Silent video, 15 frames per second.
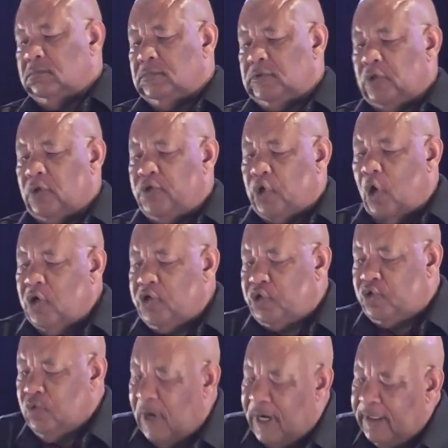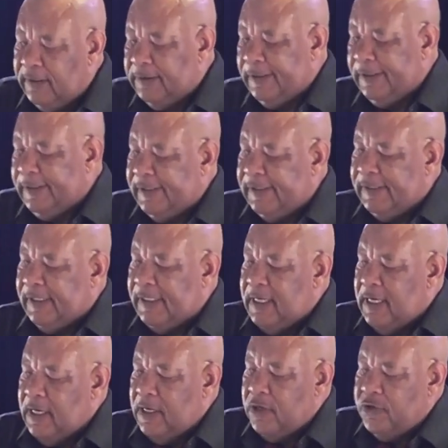So Joshua
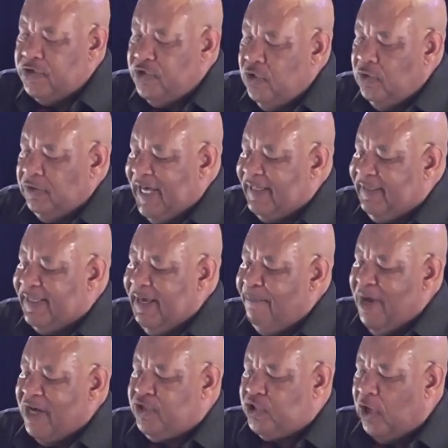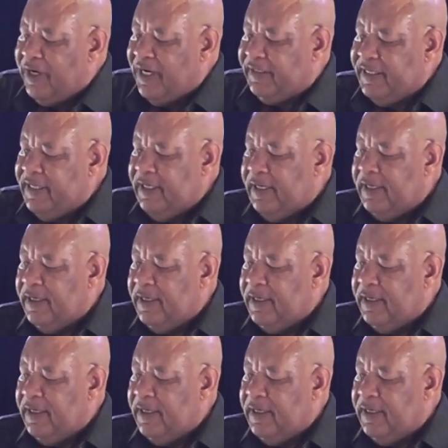knew that the majority